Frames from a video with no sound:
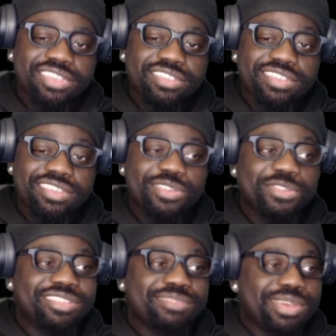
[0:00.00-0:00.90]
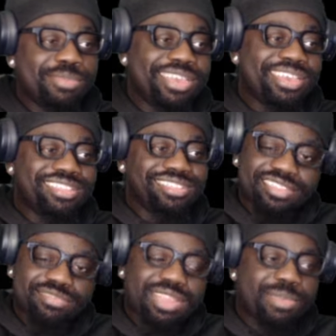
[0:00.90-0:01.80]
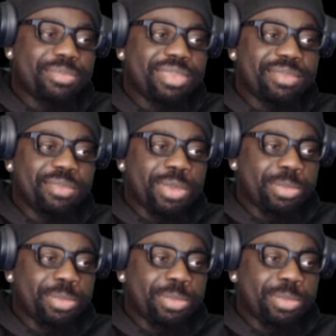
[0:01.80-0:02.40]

seducing my man. Not my man, my